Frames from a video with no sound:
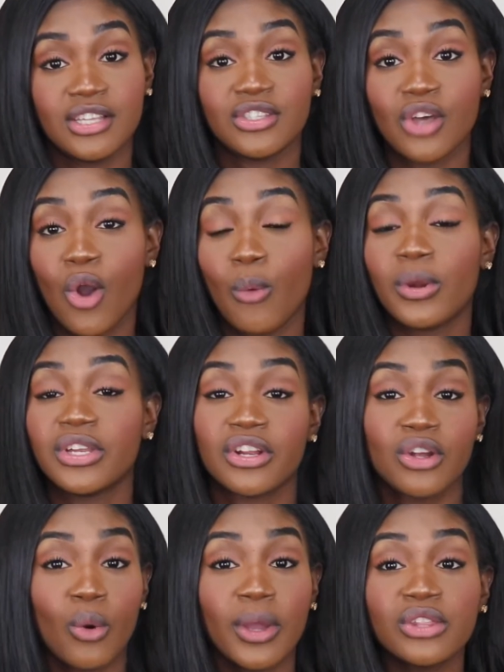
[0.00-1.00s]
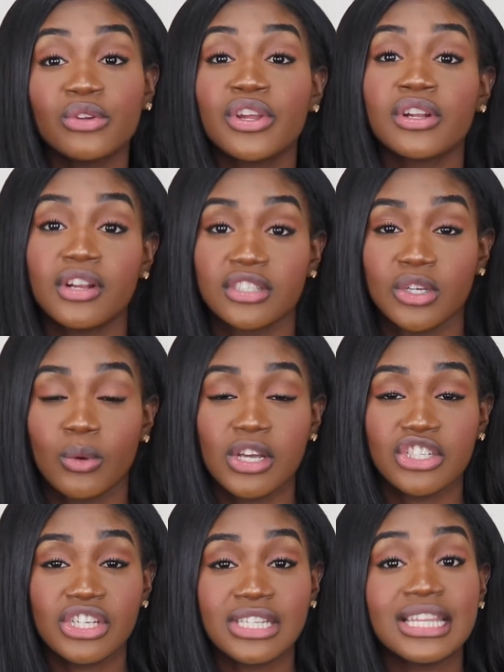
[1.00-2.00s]
So when you're going through your nursing
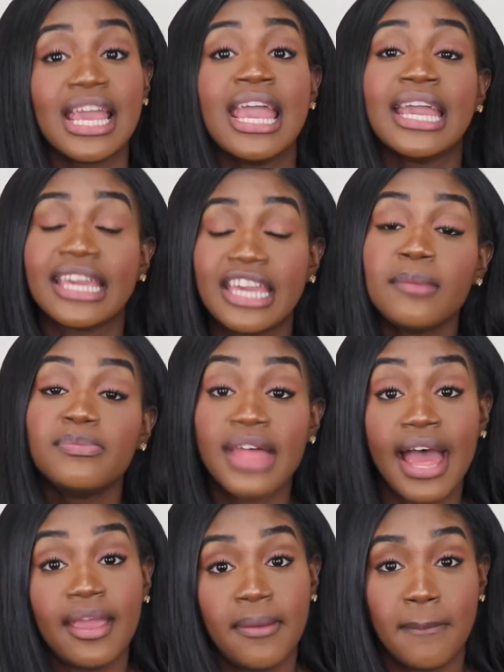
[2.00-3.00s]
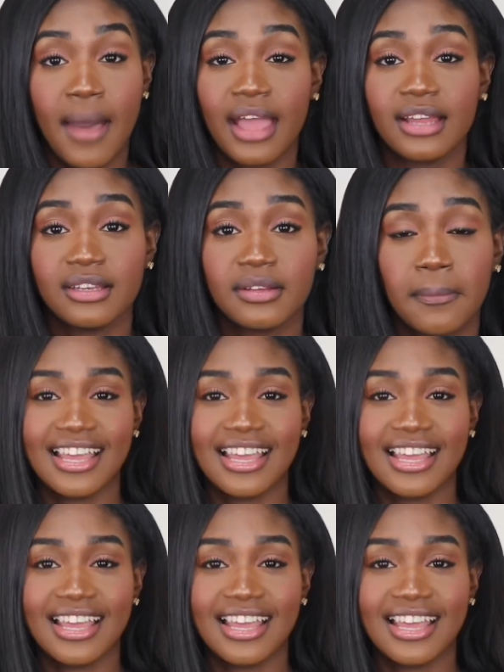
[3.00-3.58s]
questions, keep that in mind.